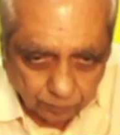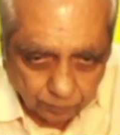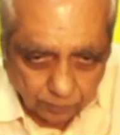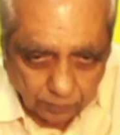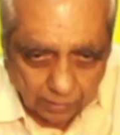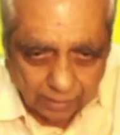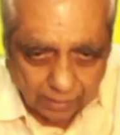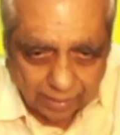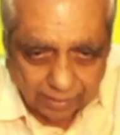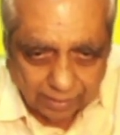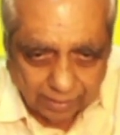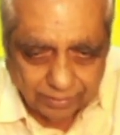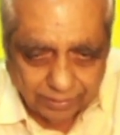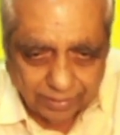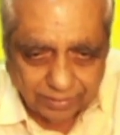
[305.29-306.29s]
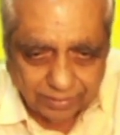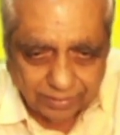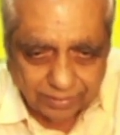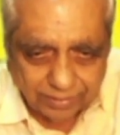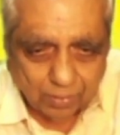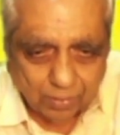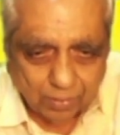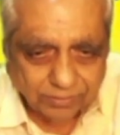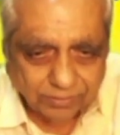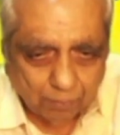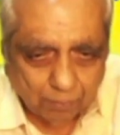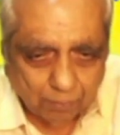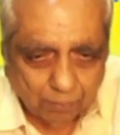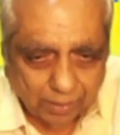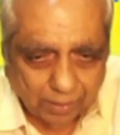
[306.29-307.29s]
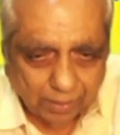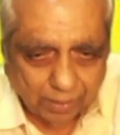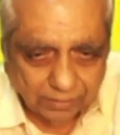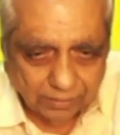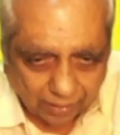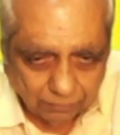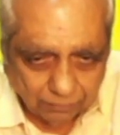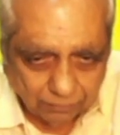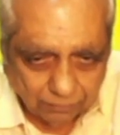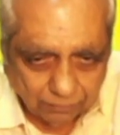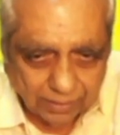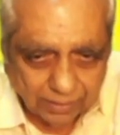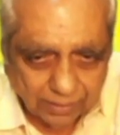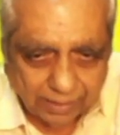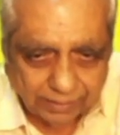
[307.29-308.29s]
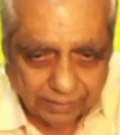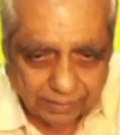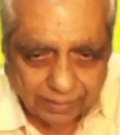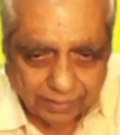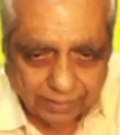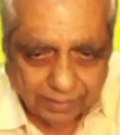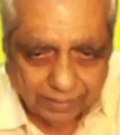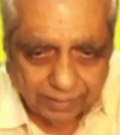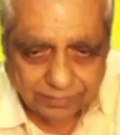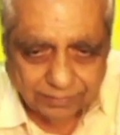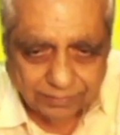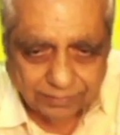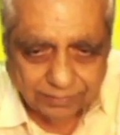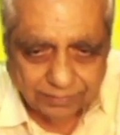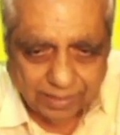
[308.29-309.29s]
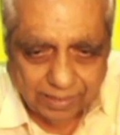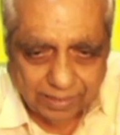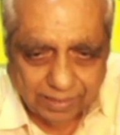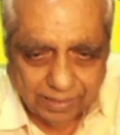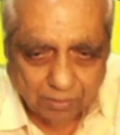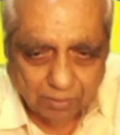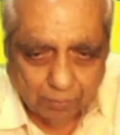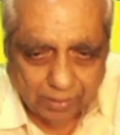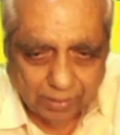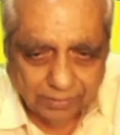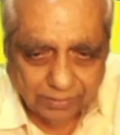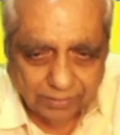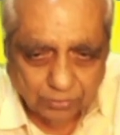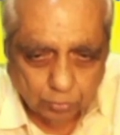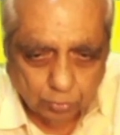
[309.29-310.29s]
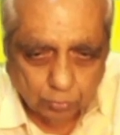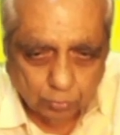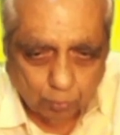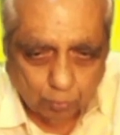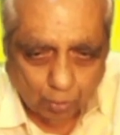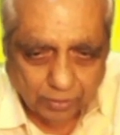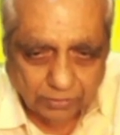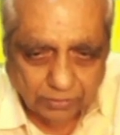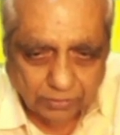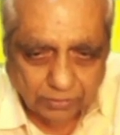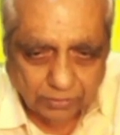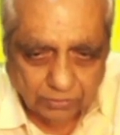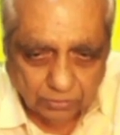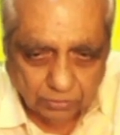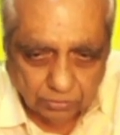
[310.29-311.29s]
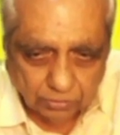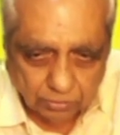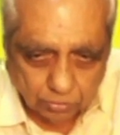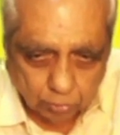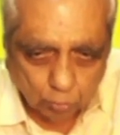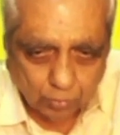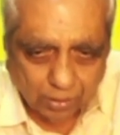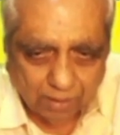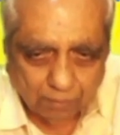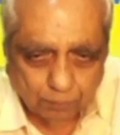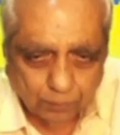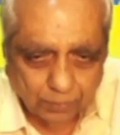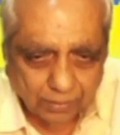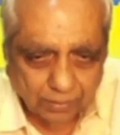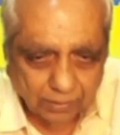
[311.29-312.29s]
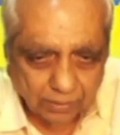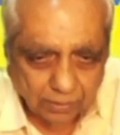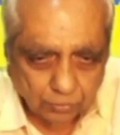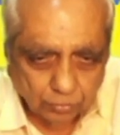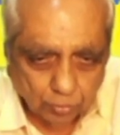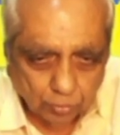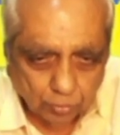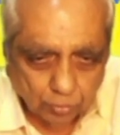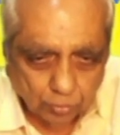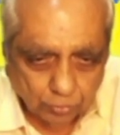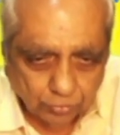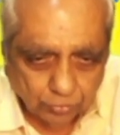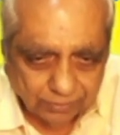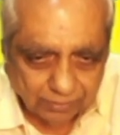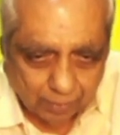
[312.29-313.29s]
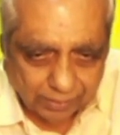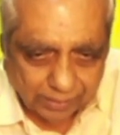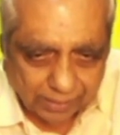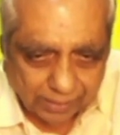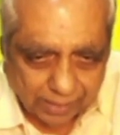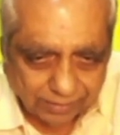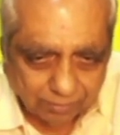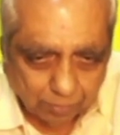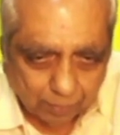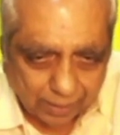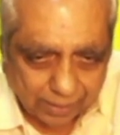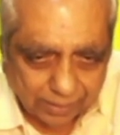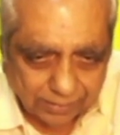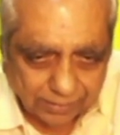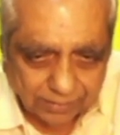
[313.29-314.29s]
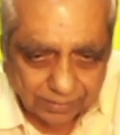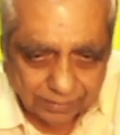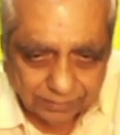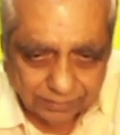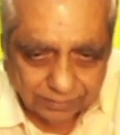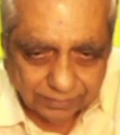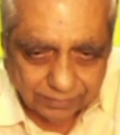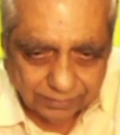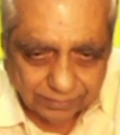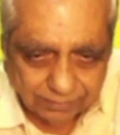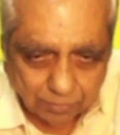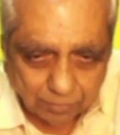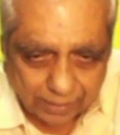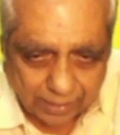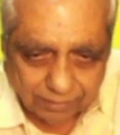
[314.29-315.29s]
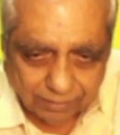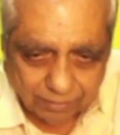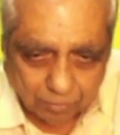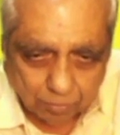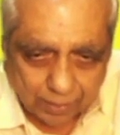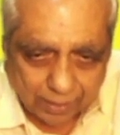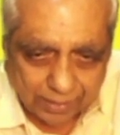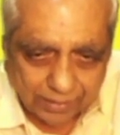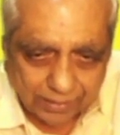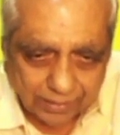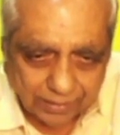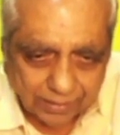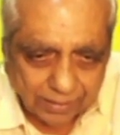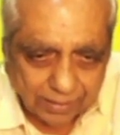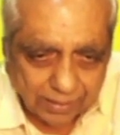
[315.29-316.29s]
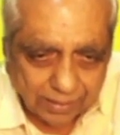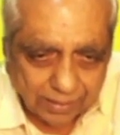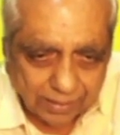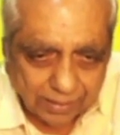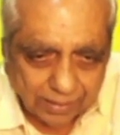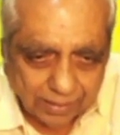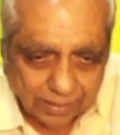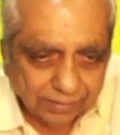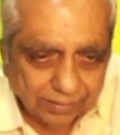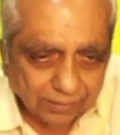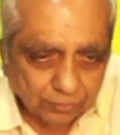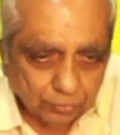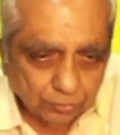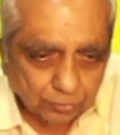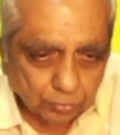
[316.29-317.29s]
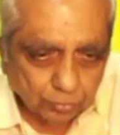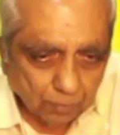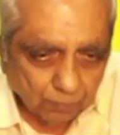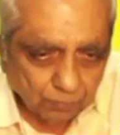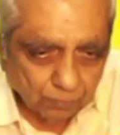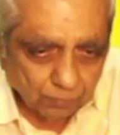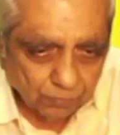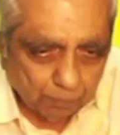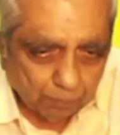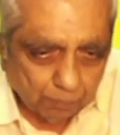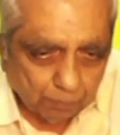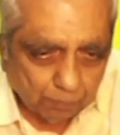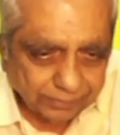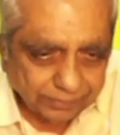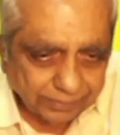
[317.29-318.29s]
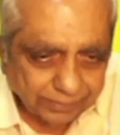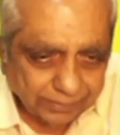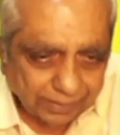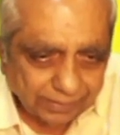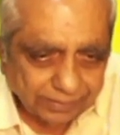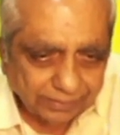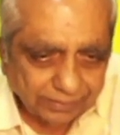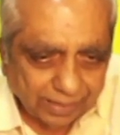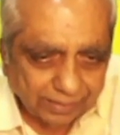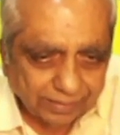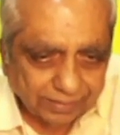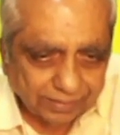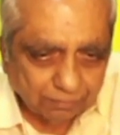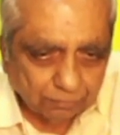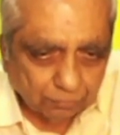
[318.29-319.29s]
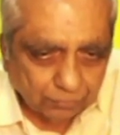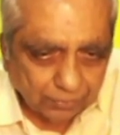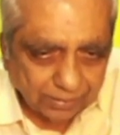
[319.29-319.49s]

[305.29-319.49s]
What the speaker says: 100 plus or minus 5 and current is 10 plus or minus 0.2 ampere. So this is my error band, this is my error band, and so percentage error in V